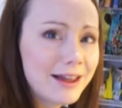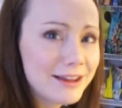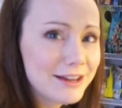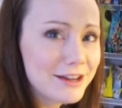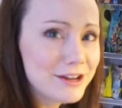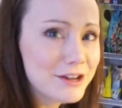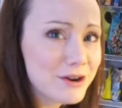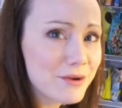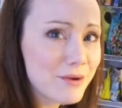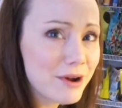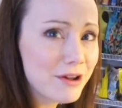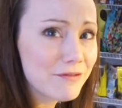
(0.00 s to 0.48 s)

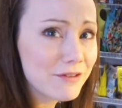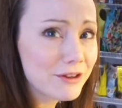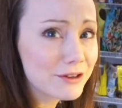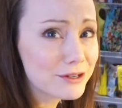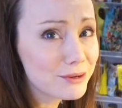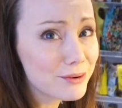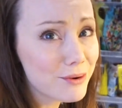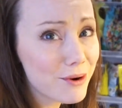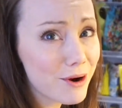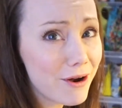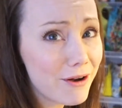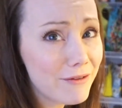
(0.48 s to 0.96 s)
You know, I felt
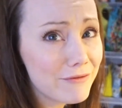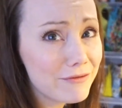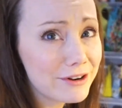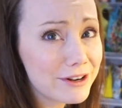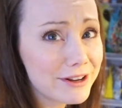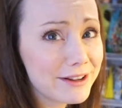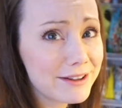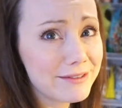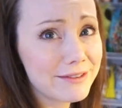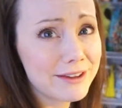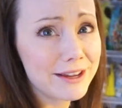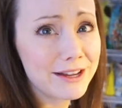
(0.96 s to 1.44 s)
so
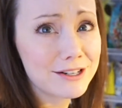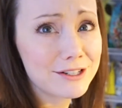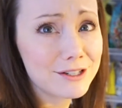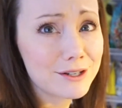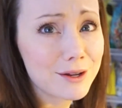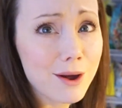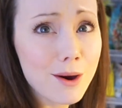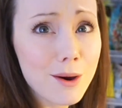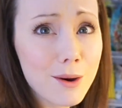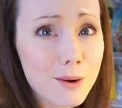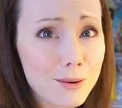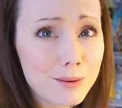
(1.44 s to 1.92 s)
confident, like
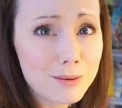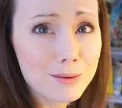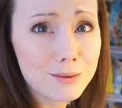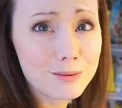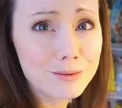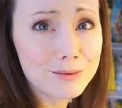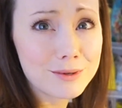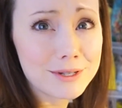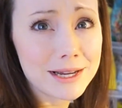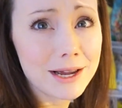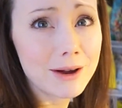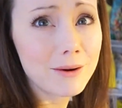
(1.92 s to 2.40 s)

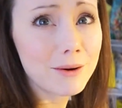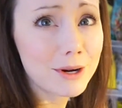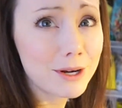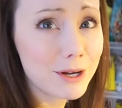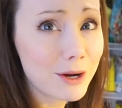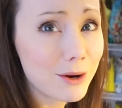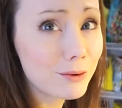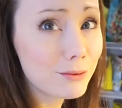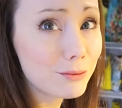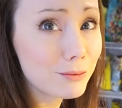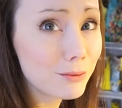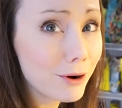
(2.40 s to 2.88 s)
scones. How could
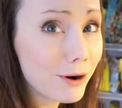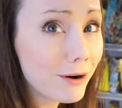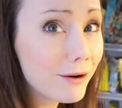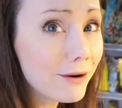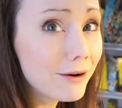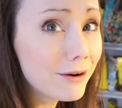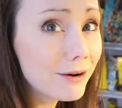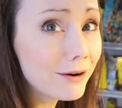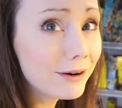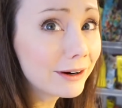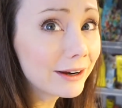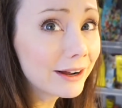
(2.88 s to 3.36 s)
it go
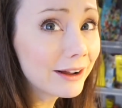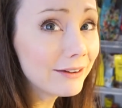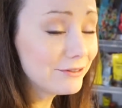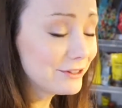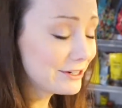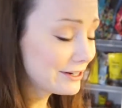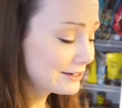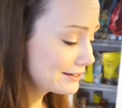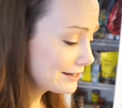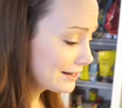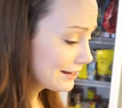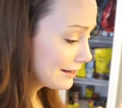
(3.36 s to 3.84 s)
wrong? I've
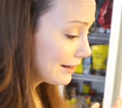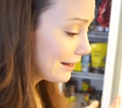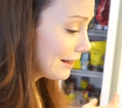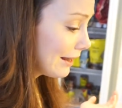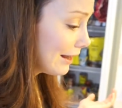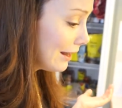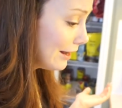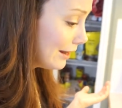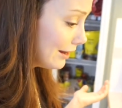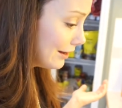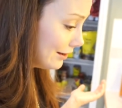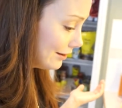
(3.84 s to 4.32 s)
done
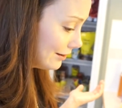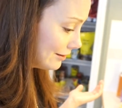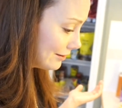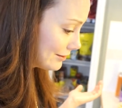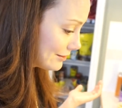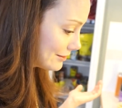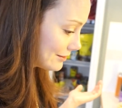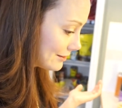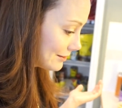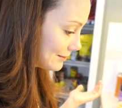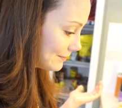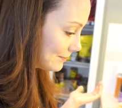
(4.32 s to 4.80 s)

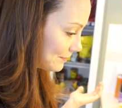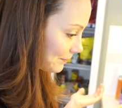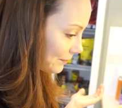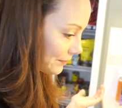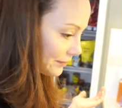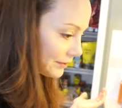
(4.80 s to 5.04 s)
cakes.